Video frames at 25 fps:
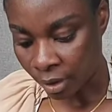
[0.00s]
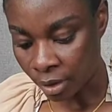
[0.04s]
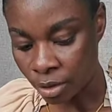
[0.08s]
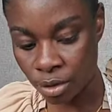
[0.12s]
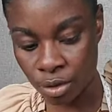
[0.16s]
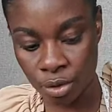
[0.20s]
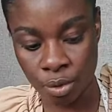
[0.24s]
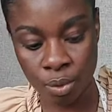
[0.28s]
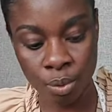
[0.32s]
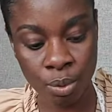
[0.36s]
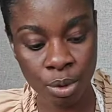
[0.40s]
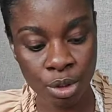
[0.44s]

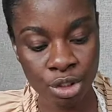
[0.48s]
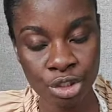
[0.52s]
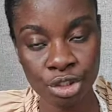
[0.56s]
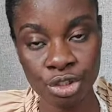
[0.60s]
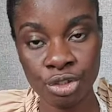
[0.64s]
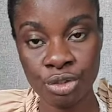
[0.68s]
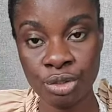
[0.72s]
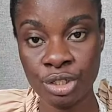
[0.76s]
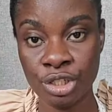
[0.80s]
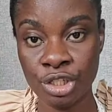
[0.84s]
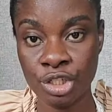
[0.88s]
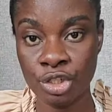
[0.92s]
So what you
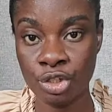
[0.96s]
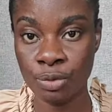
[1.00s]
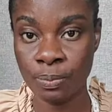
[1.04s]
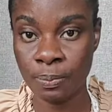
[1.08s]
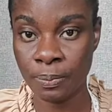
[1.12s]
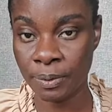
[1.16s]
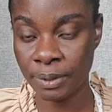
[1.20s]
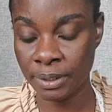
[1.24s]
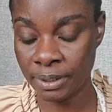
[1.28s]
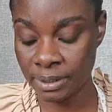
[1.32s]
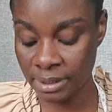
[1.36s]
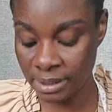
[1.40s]
do is you
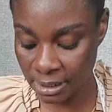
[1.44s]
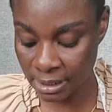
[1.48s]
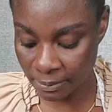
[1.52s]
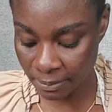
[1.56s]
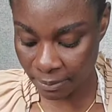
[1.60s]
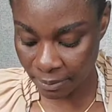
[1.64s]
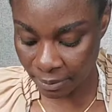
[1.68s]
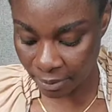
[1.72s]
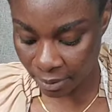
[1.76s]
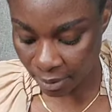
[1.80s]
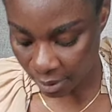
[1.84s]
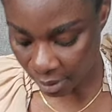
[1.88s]
put the
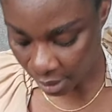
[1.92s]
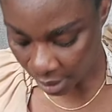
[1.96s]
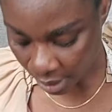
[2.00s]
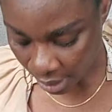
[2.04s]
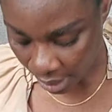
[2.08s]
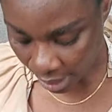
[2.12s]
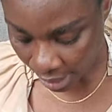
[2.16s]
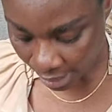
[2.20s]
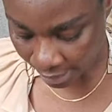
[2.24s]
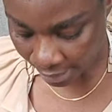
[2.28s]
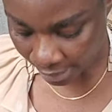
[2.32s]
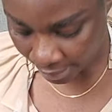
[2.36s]
zipper
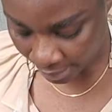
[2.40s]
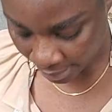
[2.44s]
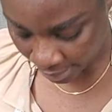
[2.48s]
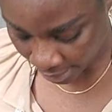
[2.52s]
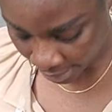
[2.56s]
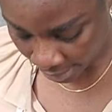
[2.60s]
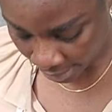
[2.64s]
at the